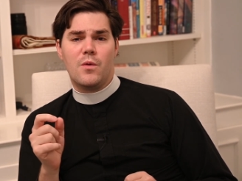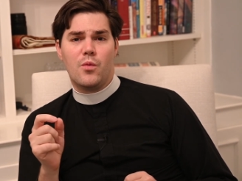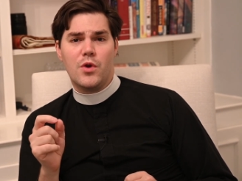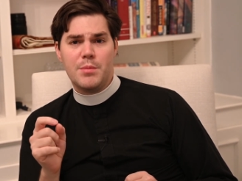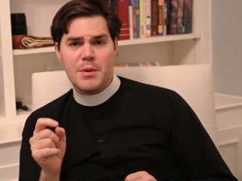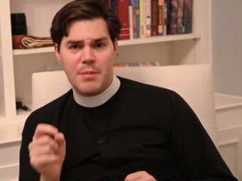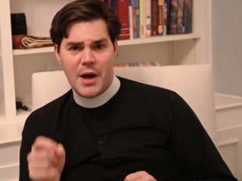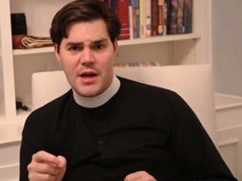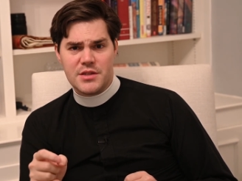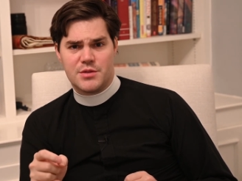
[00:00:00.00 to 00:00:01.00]
Would it be
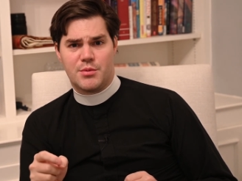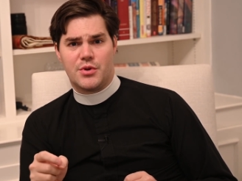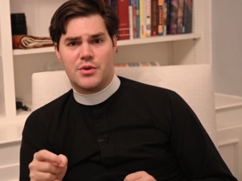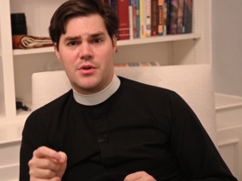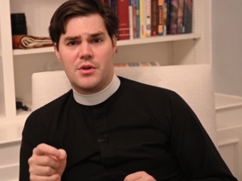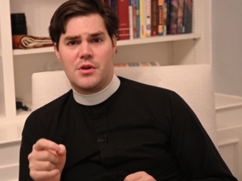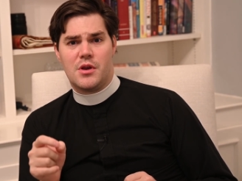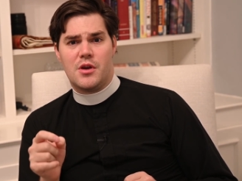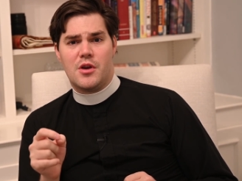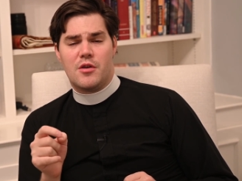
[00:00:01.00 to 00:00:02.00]
possible
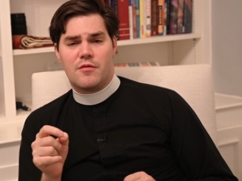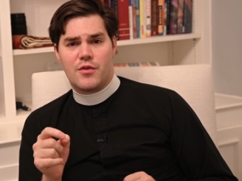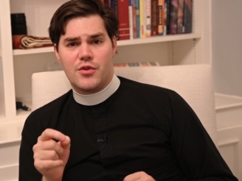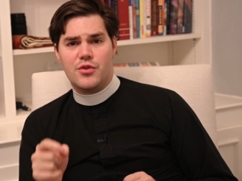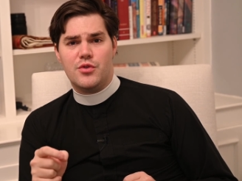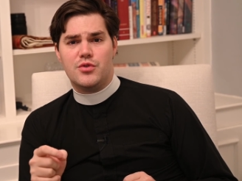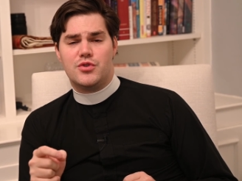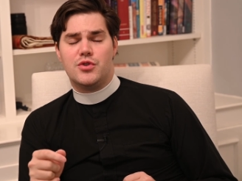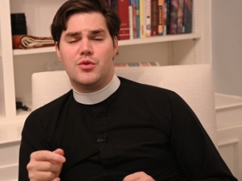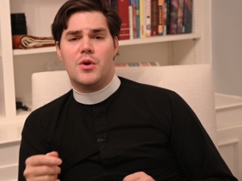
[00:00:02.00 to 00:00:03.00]
for you
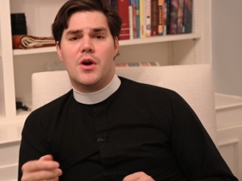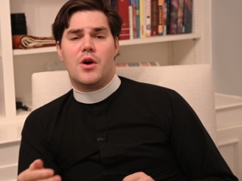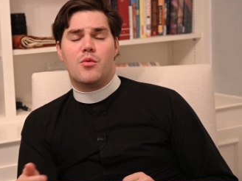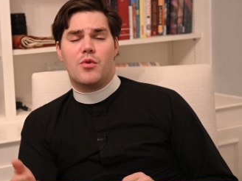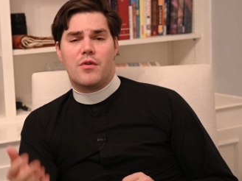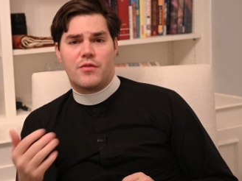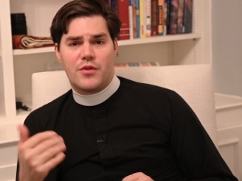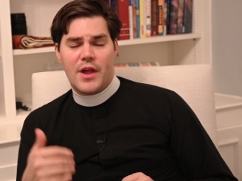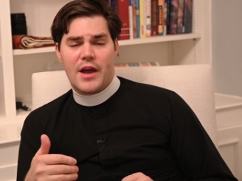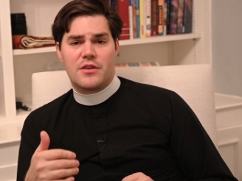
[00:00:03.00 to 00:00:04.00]
to
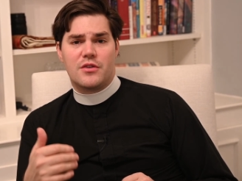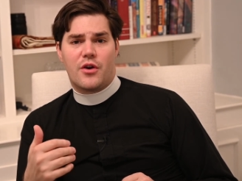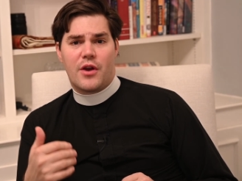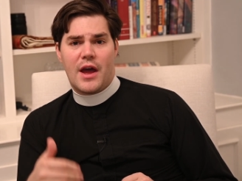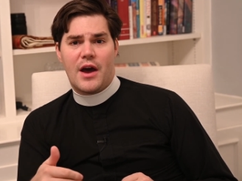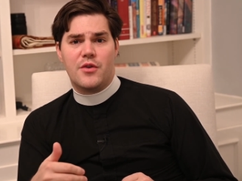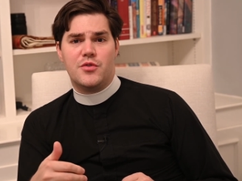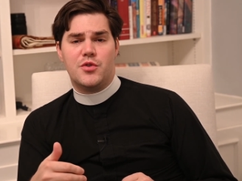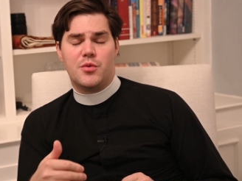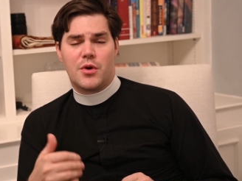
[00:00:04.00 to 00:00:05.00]
reflect on how
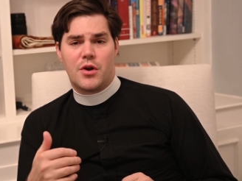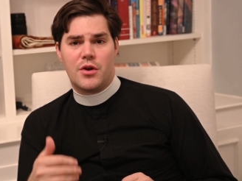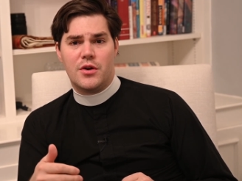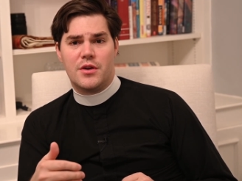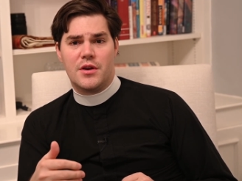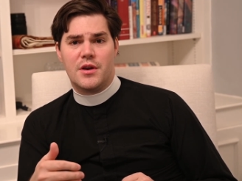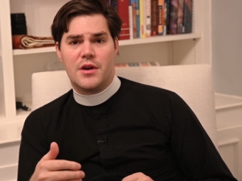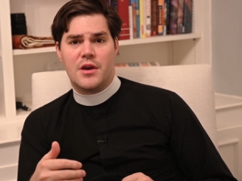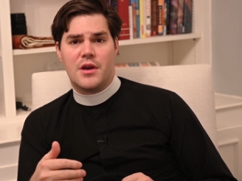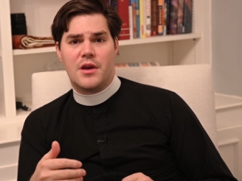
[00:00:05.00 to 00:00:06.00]
you were hurt
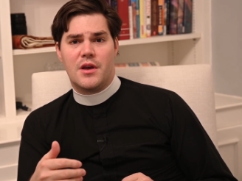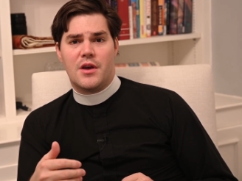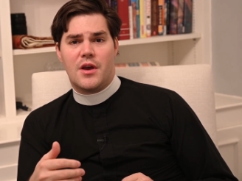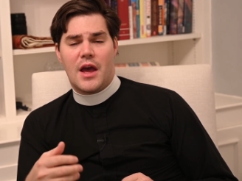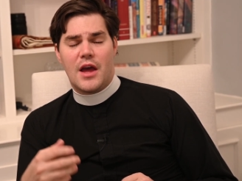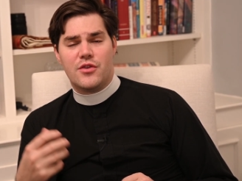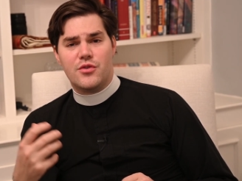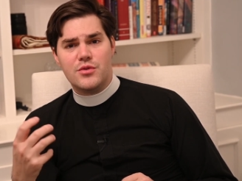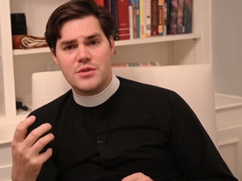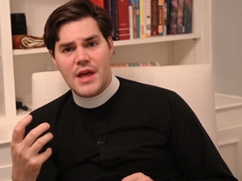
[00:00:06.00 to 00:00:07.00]
and
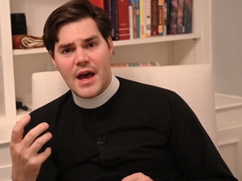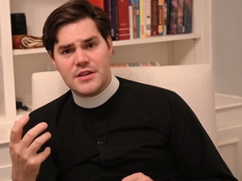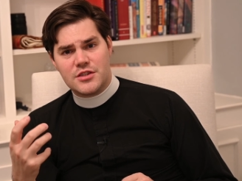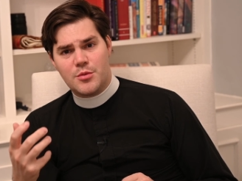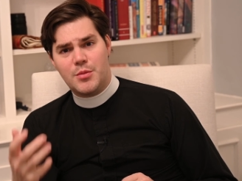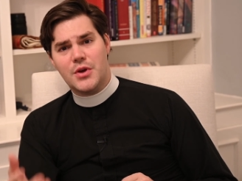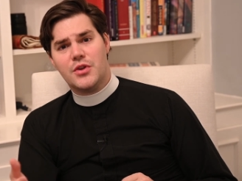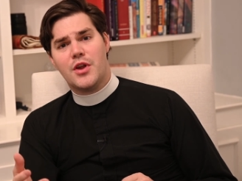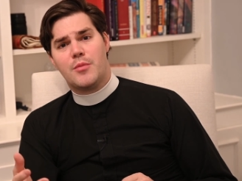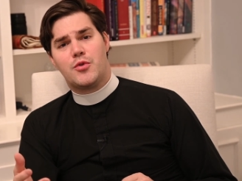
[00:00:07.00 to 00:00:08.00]
use that to
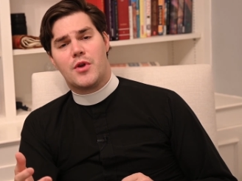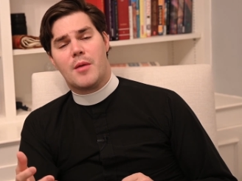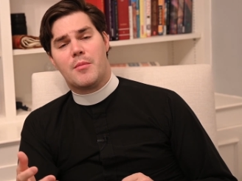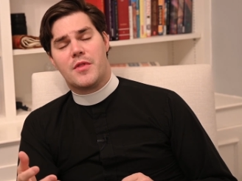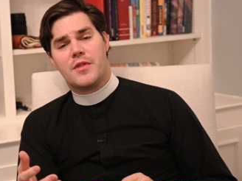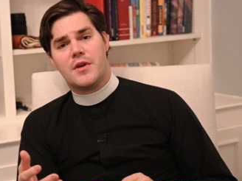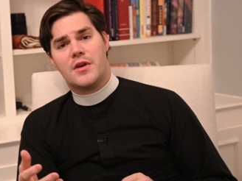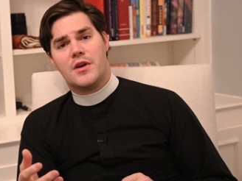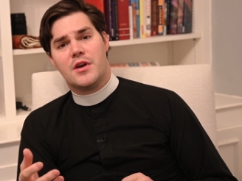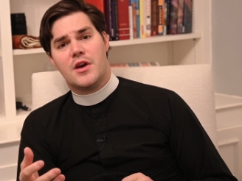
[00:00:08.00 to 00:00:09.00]
build up your empathy,
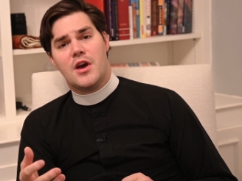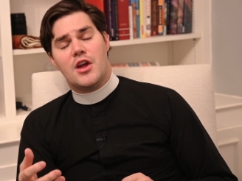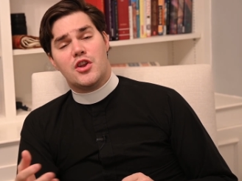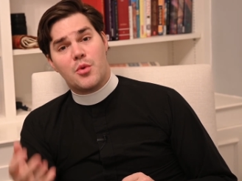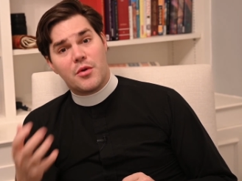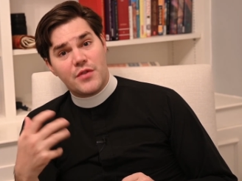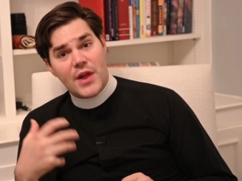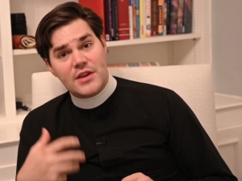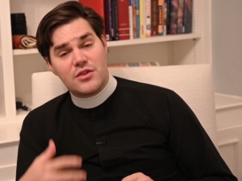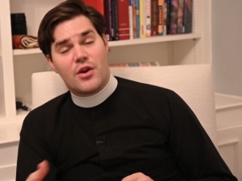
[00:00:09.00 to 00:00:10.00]
to
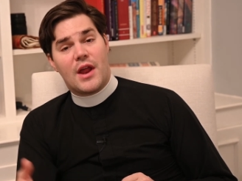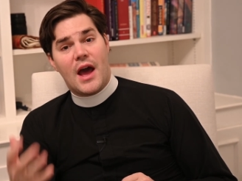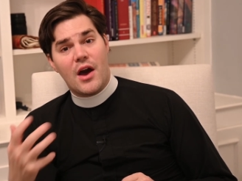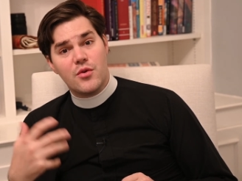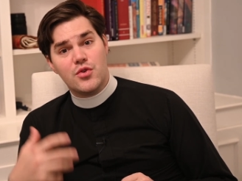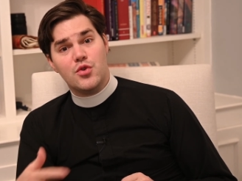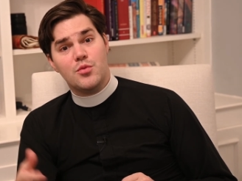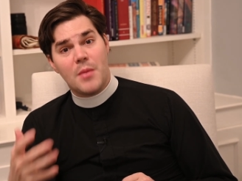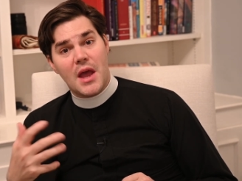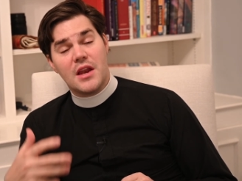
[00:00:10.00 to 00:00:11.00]
reflect on how you
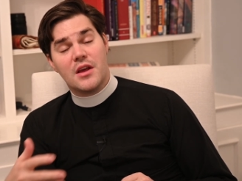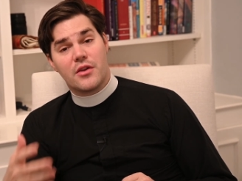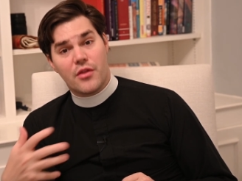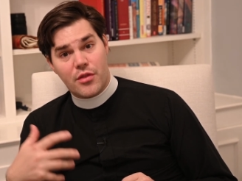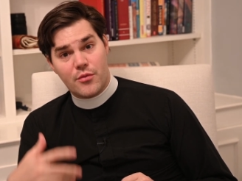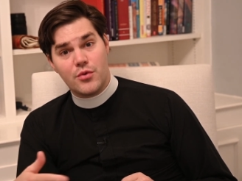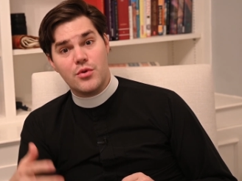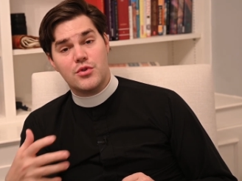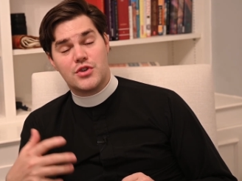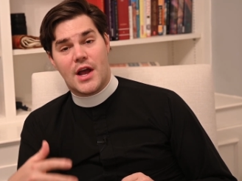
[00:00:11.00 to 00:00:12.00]
made it
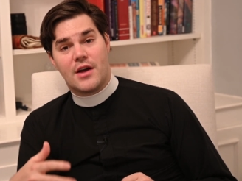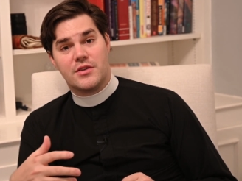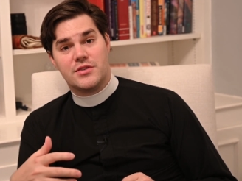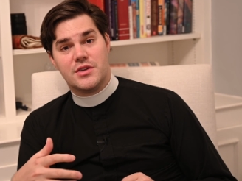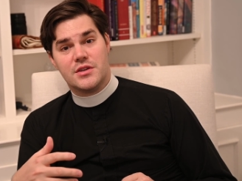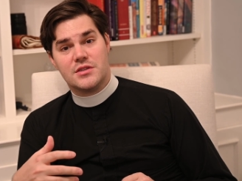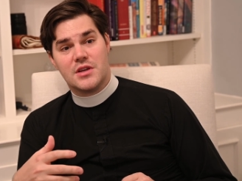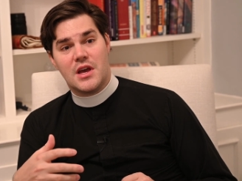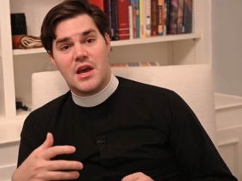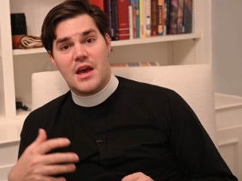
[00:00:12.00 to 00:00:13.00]
through challenges,
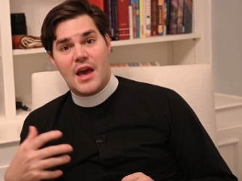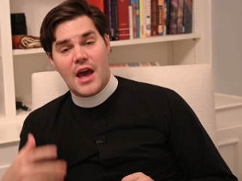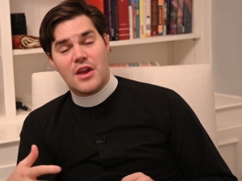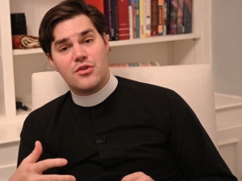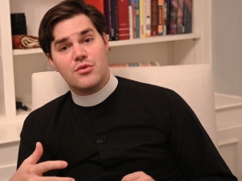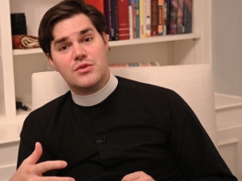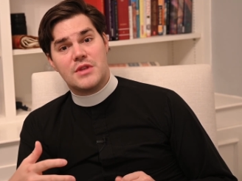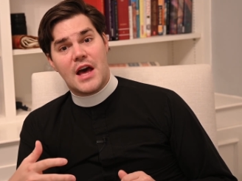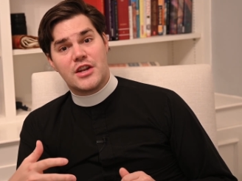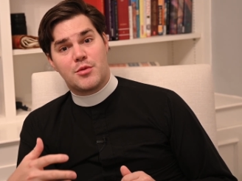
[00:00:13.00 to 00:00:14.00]
and use
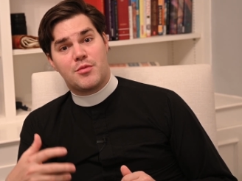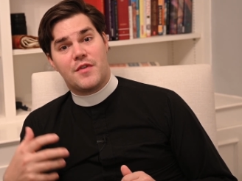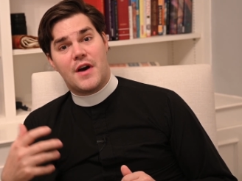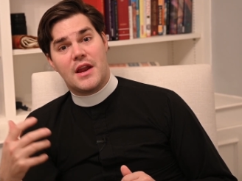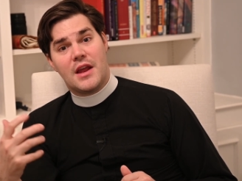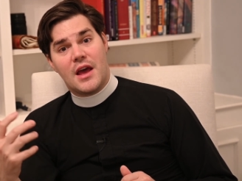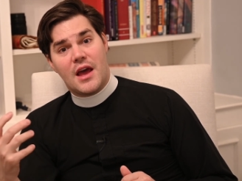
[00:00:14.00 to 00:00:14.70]
that to provide,